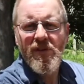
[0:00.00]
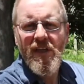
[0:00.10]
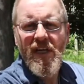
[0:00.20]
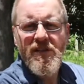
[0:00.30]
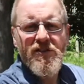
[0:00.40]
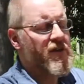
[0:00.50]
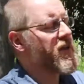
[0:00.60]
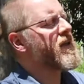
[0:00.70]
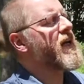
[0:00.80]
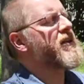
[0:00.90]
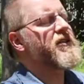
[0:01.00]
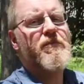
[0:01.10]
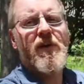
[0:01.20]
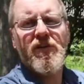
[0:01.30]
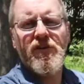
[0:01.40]
insert in there just
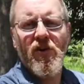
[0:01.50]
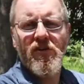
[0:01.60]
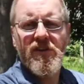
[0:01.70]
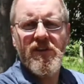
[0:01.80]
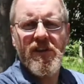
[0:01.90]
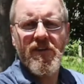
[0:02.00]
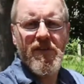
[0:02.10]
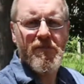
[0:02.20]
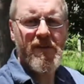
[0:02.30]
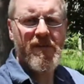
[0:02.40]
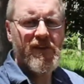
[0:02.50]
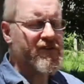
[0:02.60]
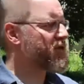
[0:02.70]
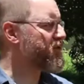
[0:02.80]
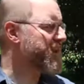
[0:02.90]
below the nock, just to give it a bit of
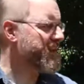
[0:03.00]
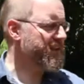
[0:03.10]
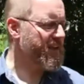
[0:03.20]
extra strength.